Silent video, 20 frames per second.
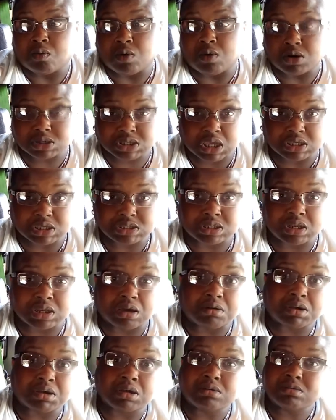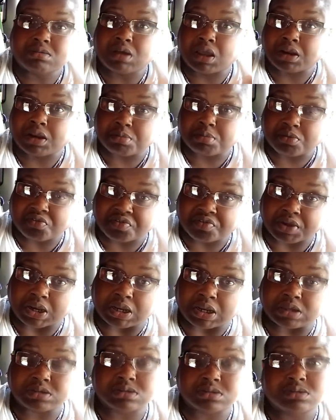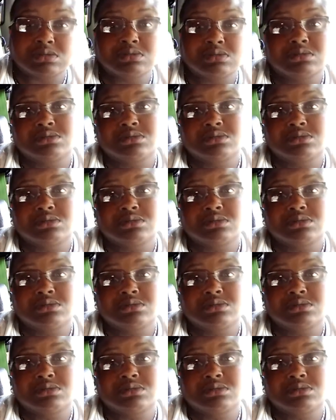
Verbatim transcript: Worst case scenario, end up in Phoenix.